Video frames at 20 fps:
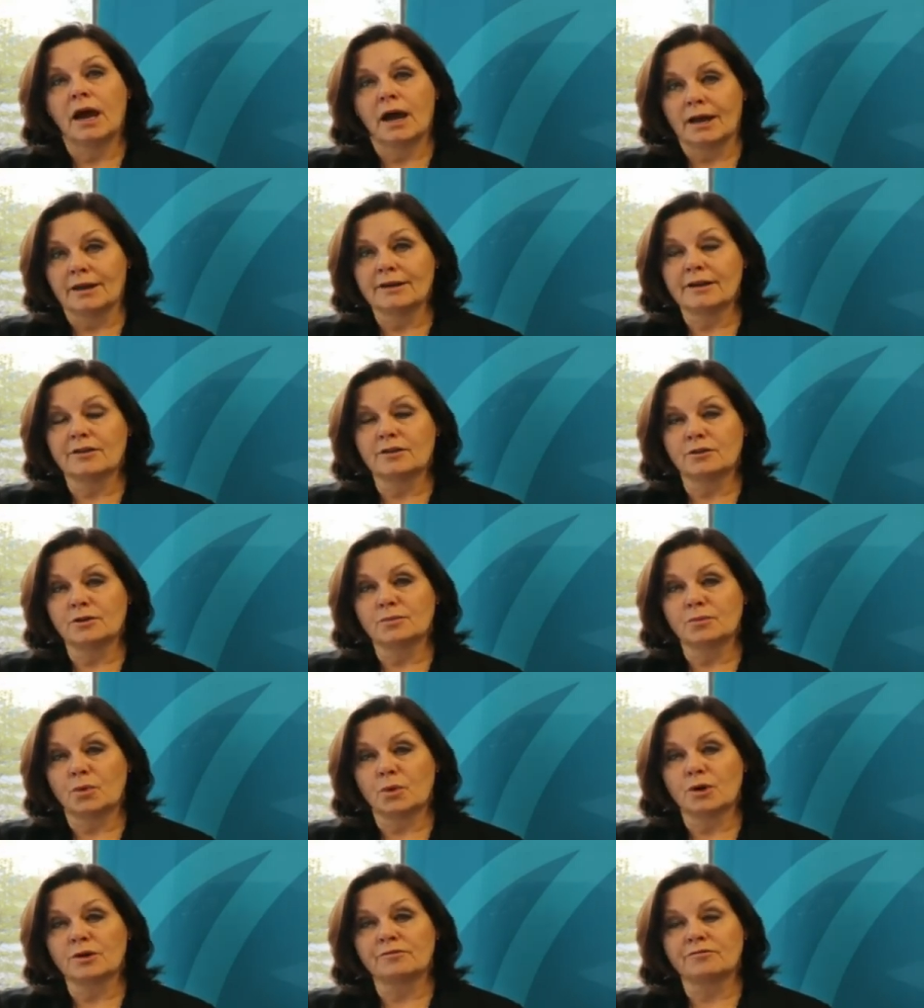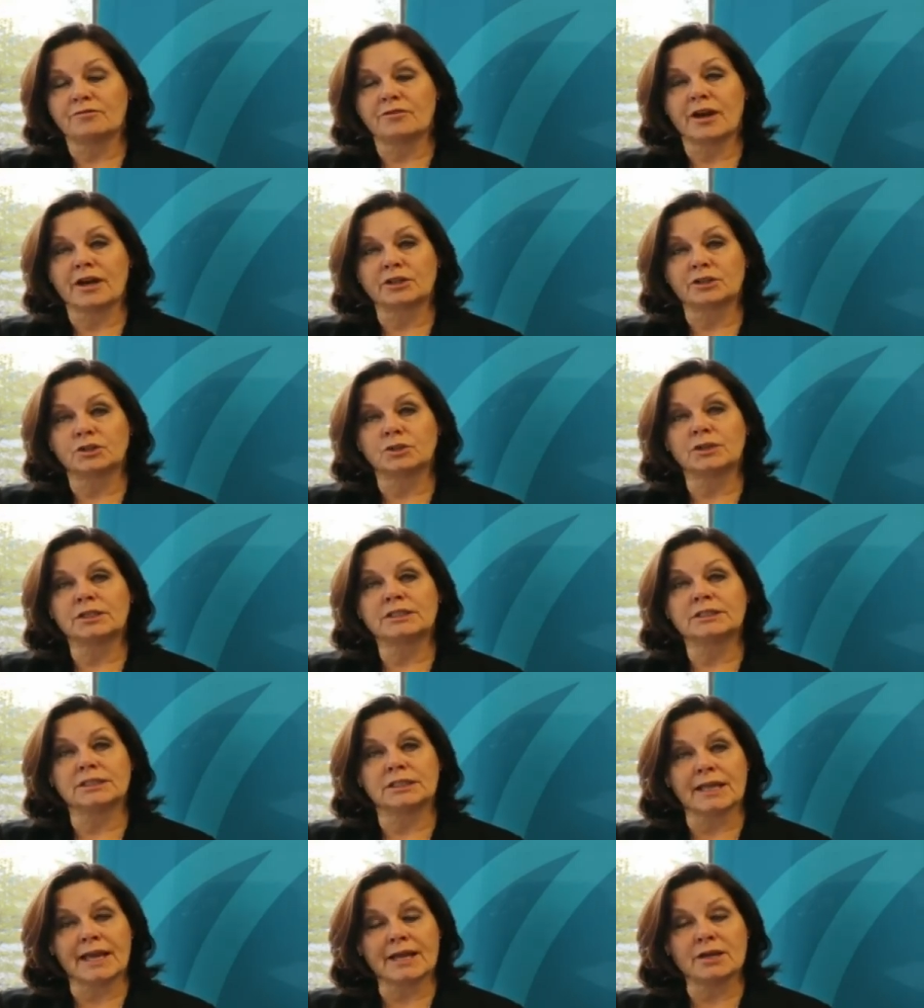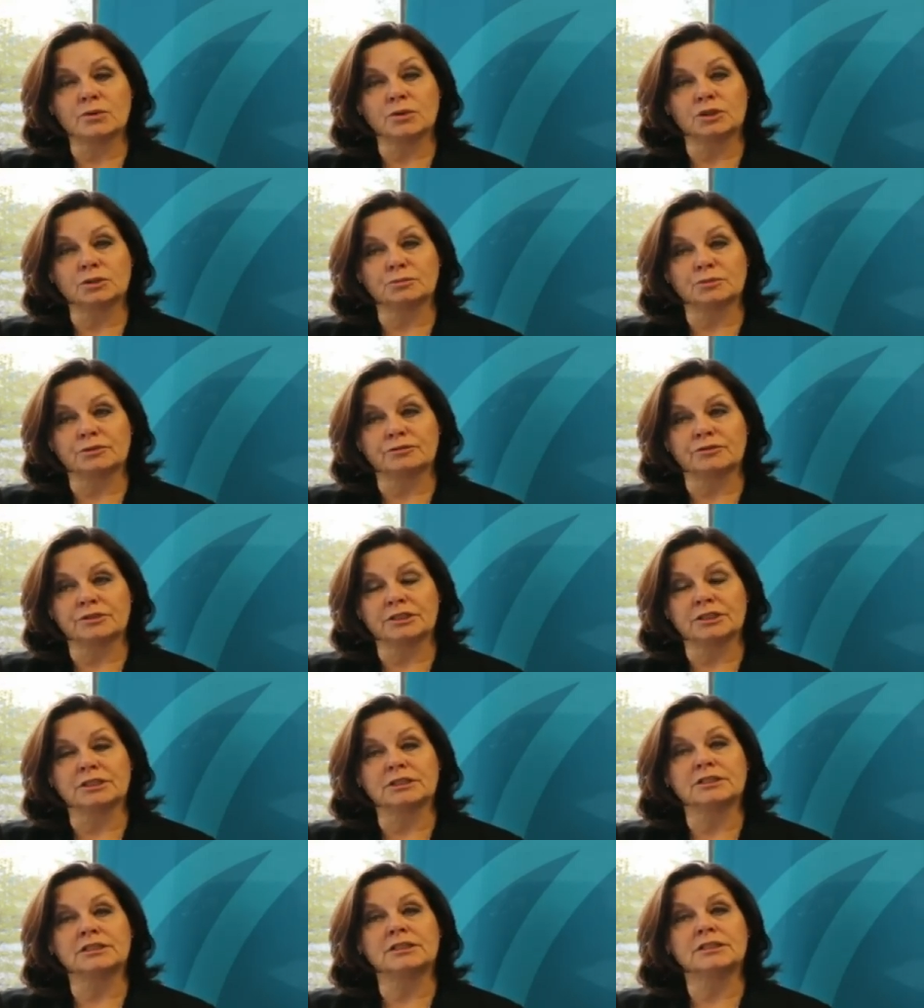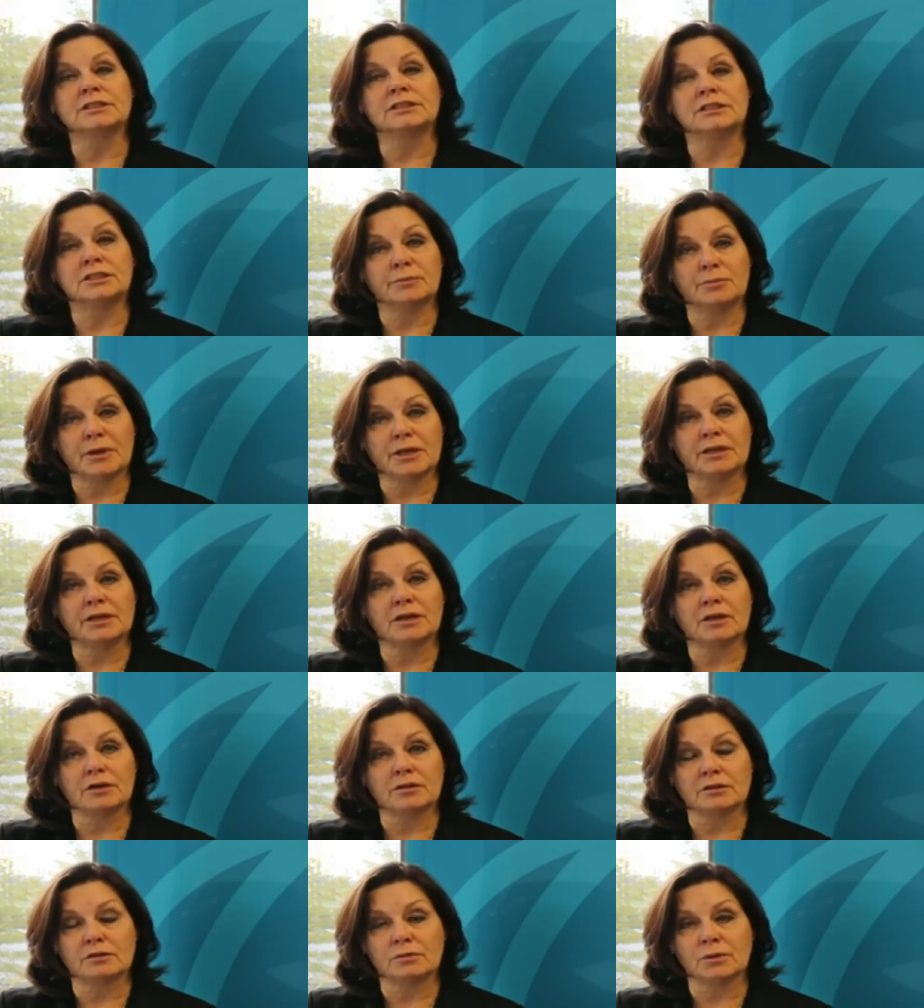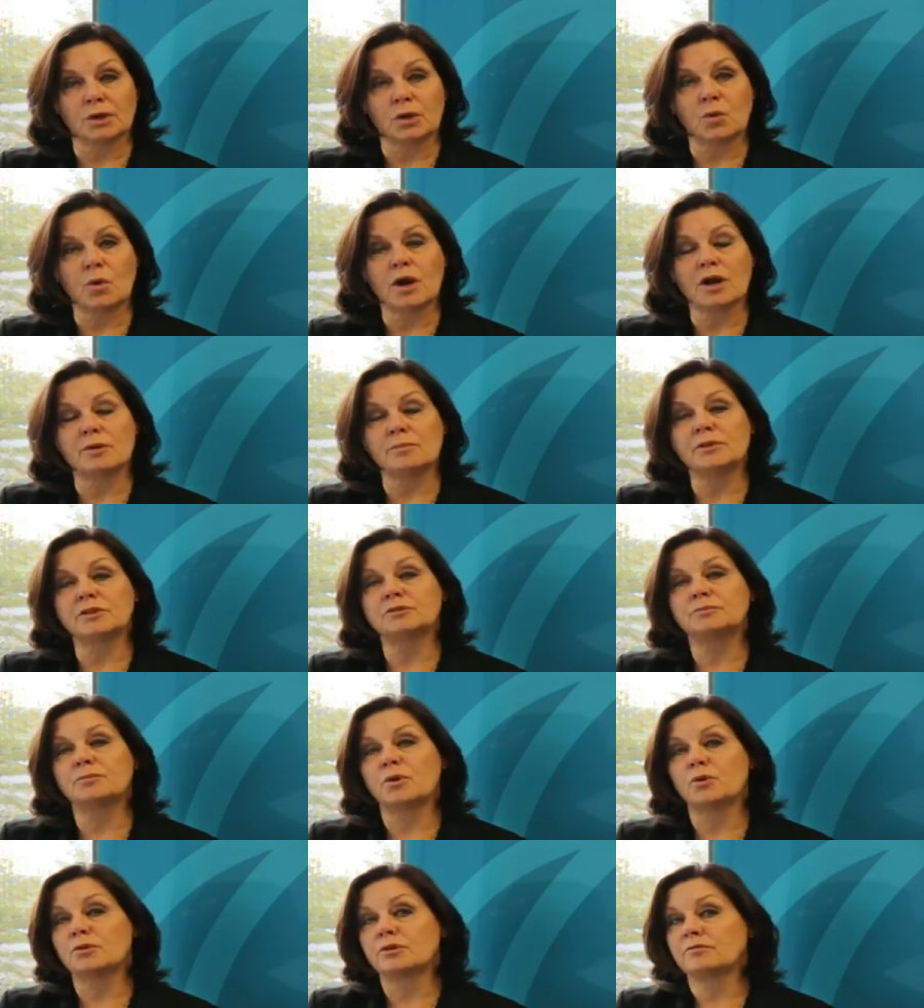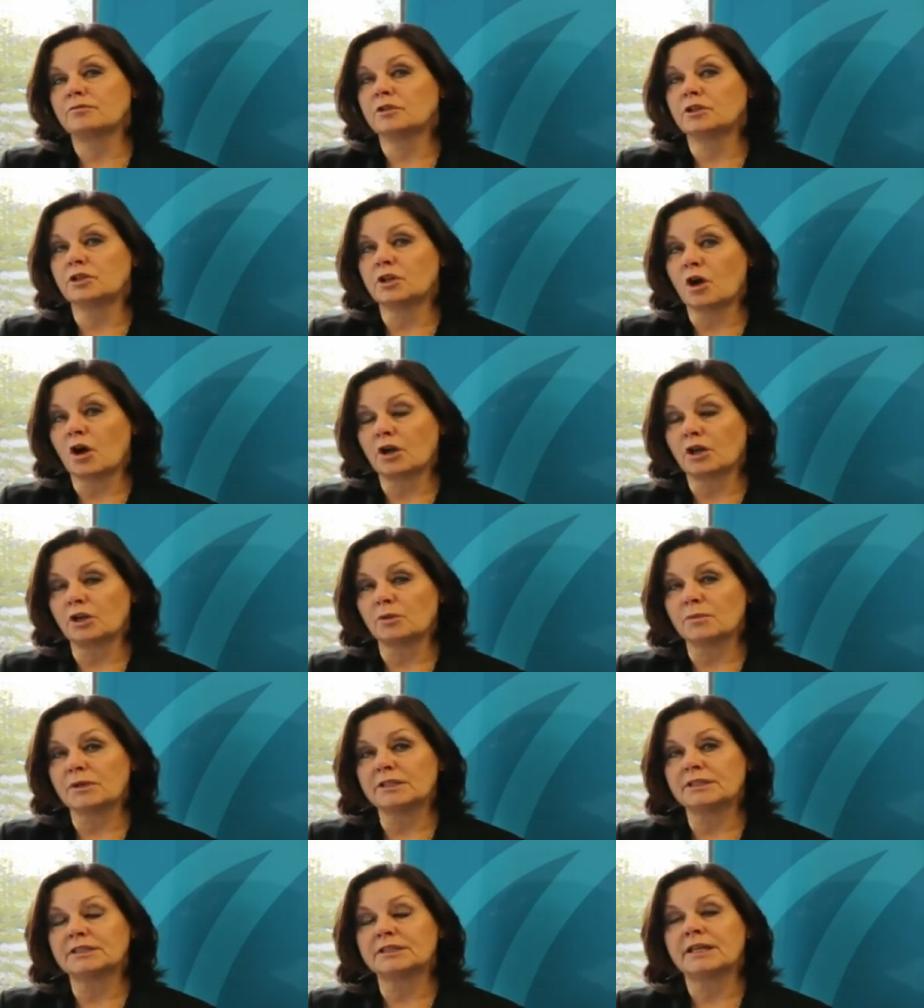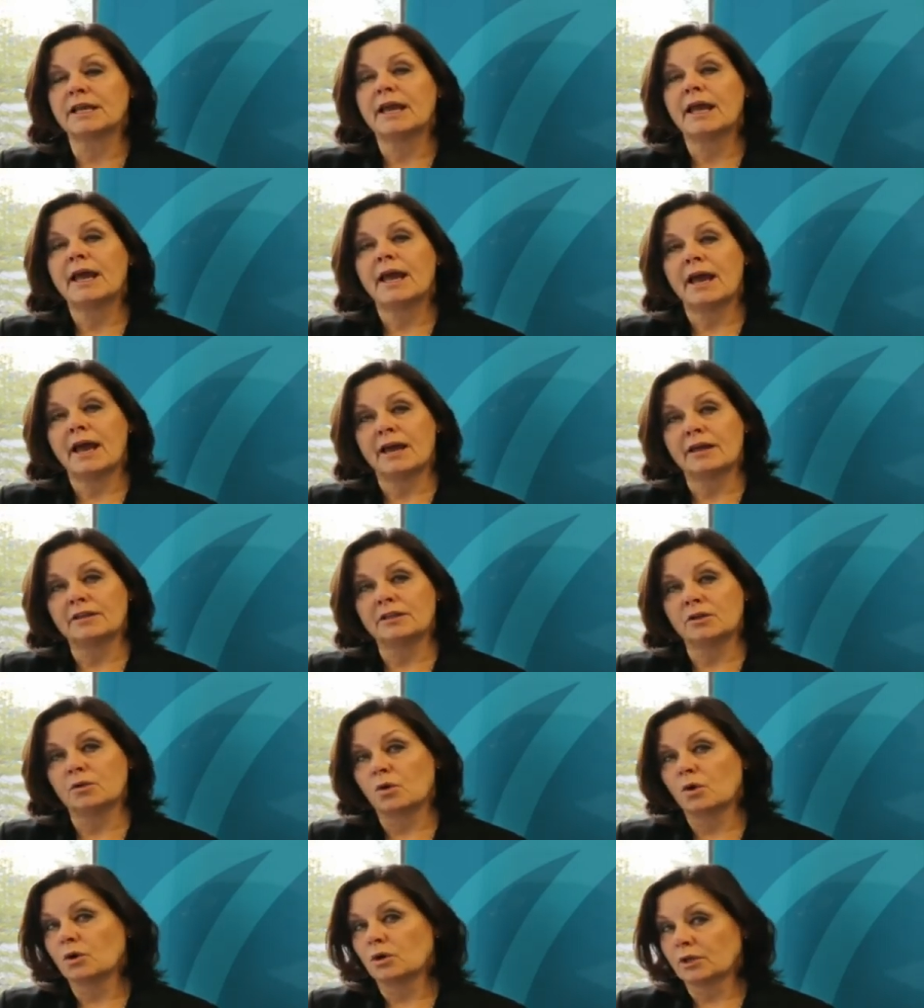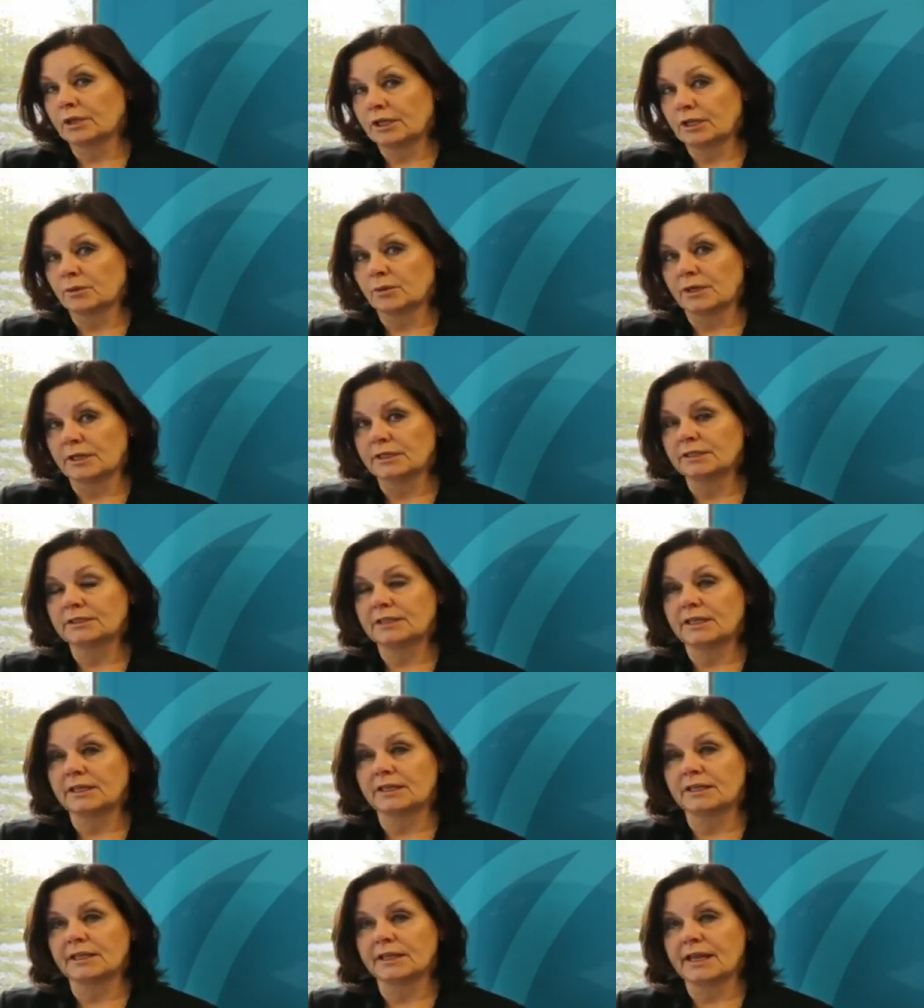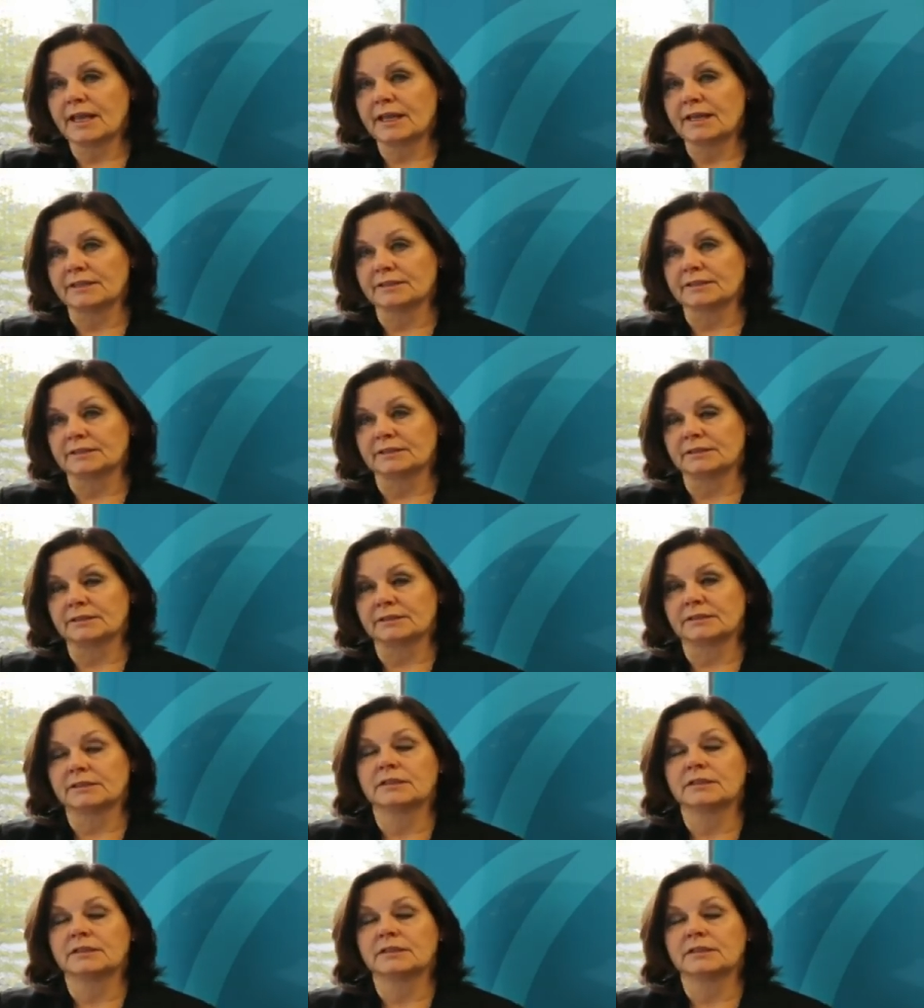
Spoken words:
Another important factor is language proficiency, depending on the requirements both of the documents and the oral hearings in the case.